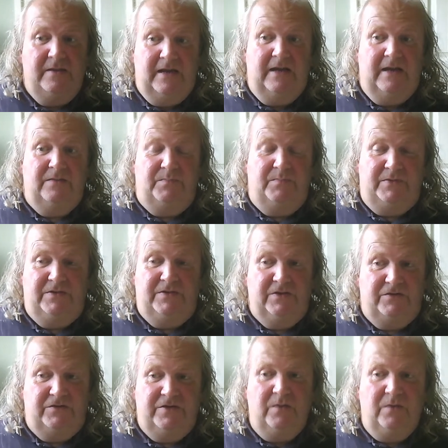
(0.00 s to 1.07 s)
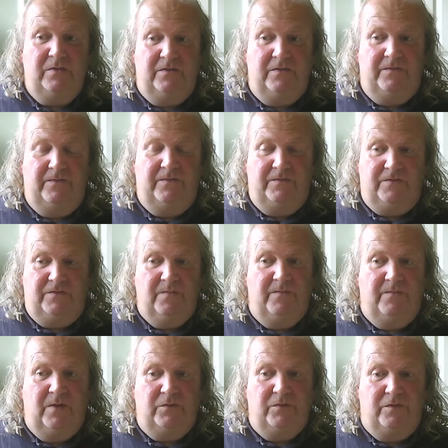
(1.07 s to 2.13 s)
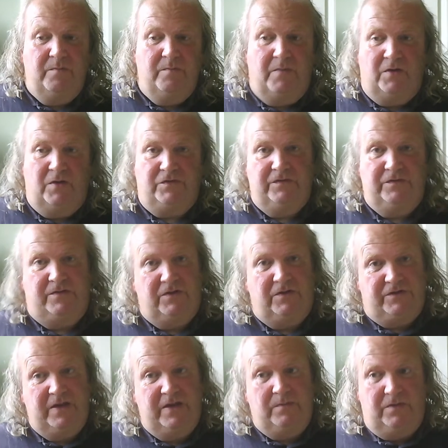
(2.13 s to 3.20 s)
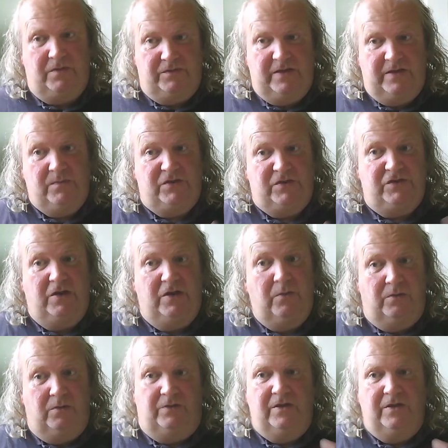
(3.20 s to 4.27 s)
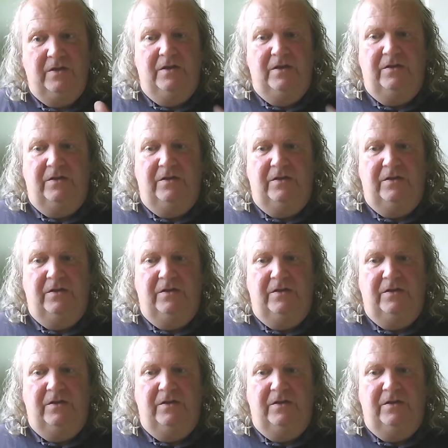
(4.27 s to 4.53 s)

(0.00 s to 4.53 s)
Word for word: Yeah, and Snowden trim phones are in boxes, of course, they because they were sold,